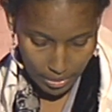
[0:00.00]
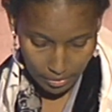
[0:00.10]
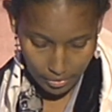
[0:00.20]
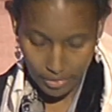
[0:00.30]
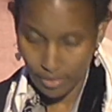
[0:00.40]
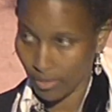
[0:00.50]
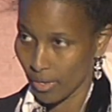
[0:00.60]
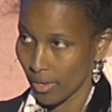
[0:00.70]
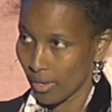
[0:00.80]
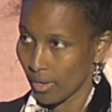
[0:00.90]
means
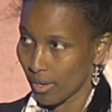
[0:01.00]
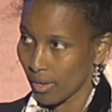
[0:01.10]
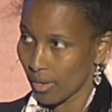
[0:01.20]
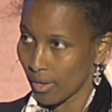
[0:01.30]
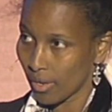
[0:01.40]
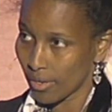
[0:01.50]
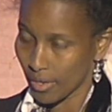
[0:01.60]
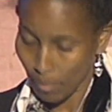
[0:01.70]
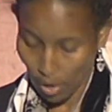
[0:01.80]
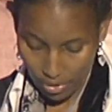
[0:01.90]

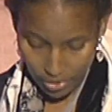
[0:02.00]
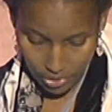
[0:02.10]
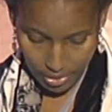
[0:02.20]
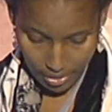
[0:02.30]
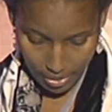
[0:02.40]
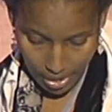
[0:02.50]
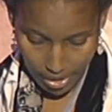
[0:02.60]
democracy